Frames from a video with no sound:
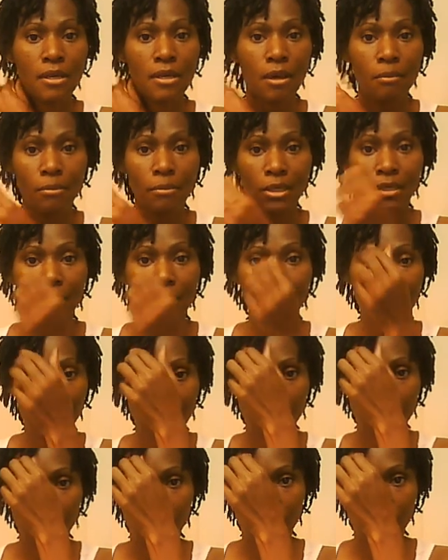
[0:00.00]
But look at
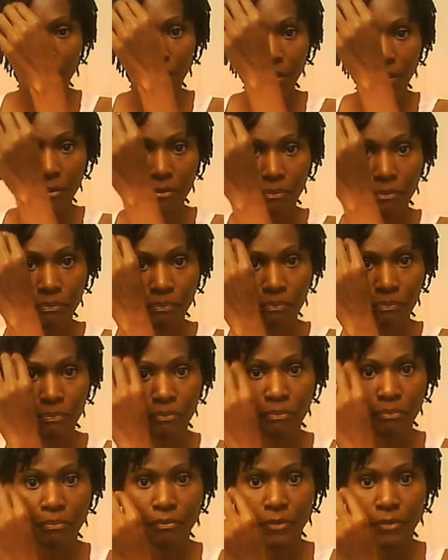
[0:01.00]
that video
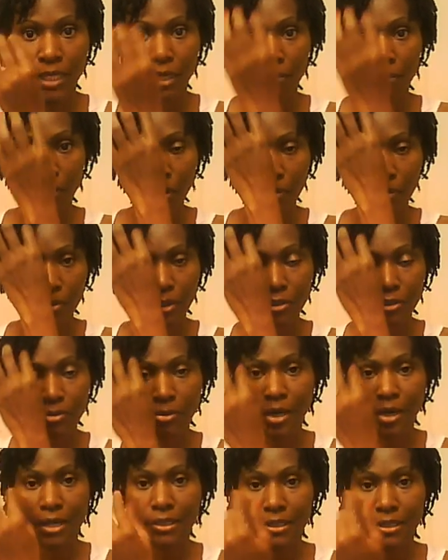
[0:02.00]
that I'm going to post
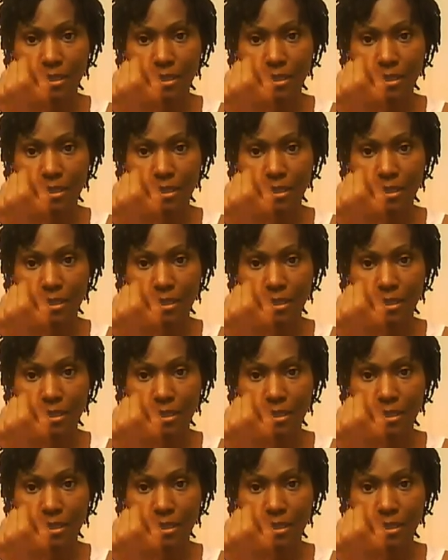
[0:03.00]
prior to